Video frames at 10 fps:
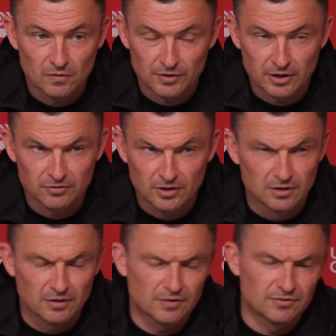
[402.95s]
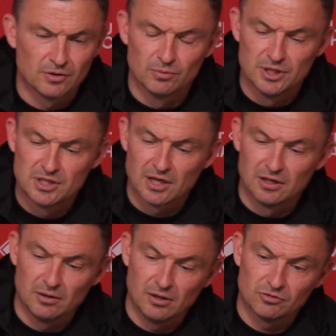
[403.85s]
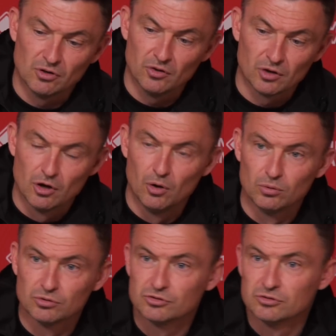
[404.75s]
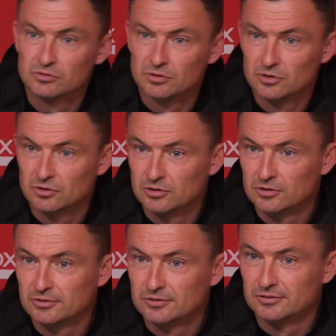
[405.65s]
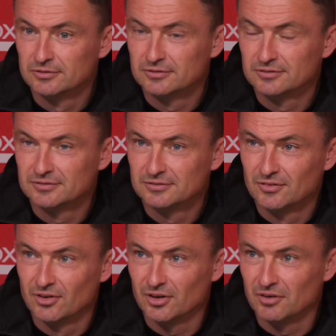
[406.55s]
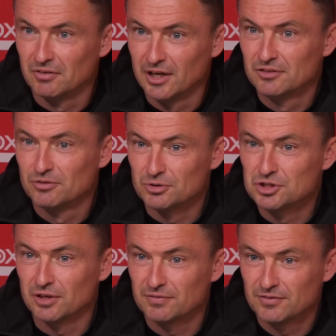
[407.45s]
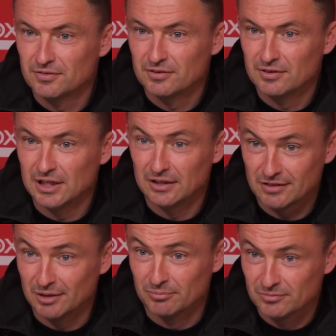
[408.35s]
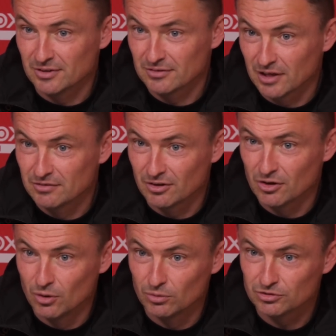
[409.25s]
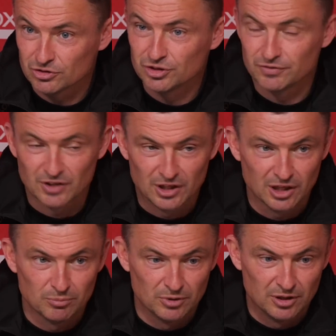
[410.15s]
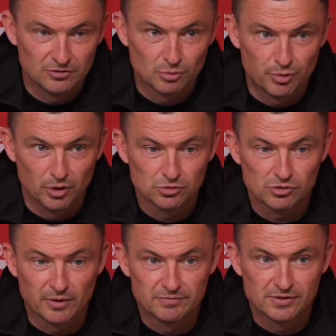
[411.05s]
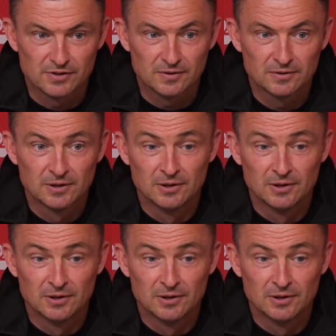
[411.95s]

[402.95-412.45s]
I think I said that after the weekend, it's not the goals that have led to a shift. It's him that's led to the goals. It's a shift in him and his approach to everything.